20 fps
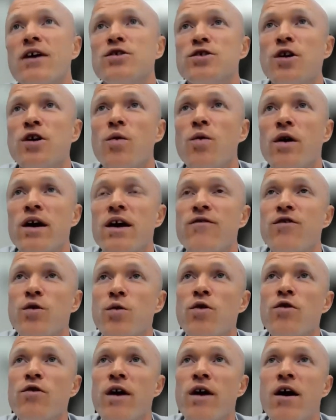And you know what? If
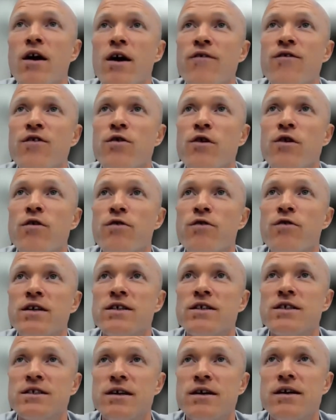you're a really
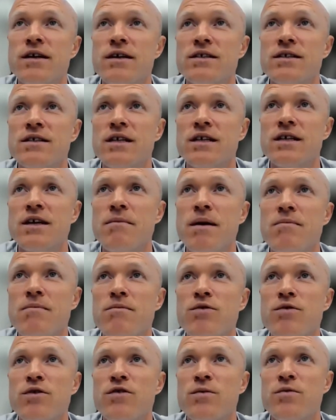senior
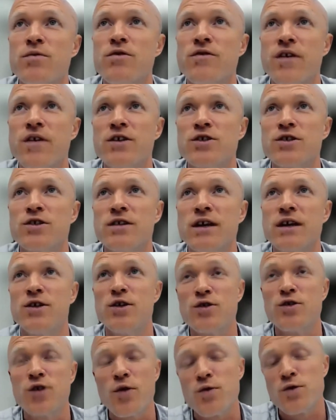member of the profession and
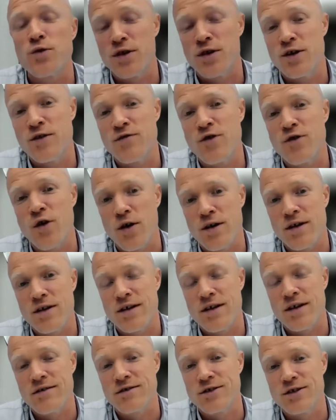you don't think you've got
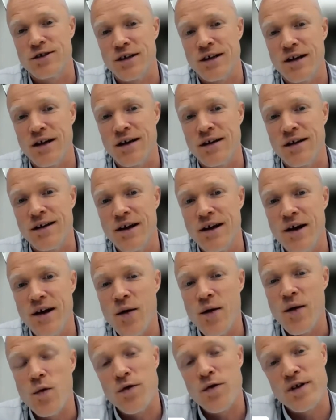anything else to learn,
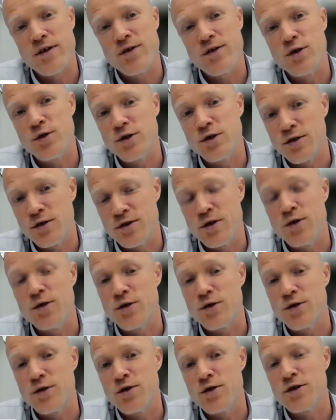well then do
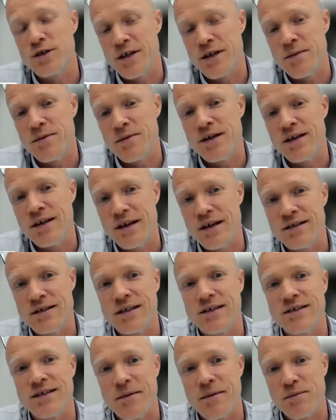your CPD as an
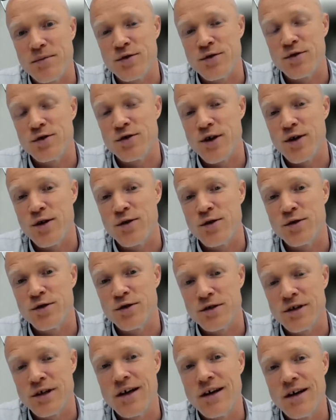example to
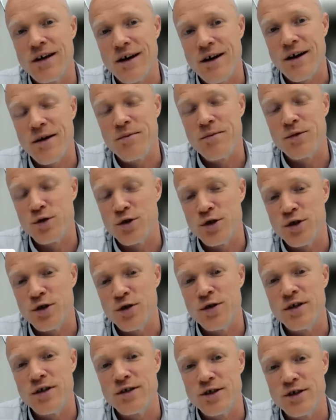those more
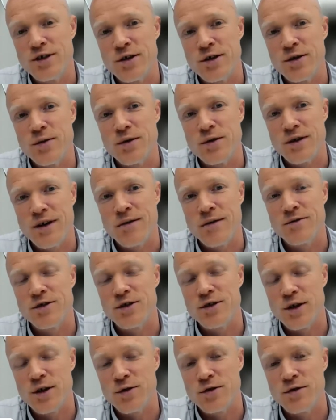junior to you, to
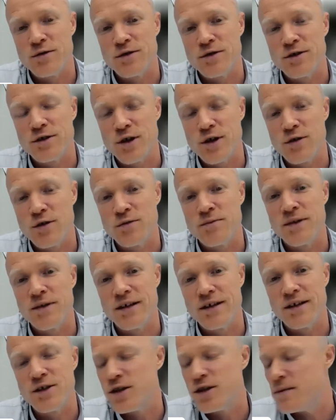show some
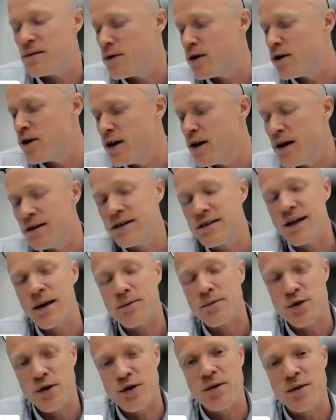leadership. But this
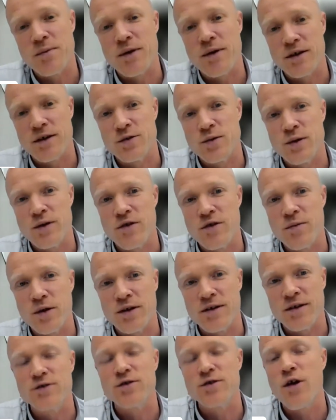absolutely applies to everybody.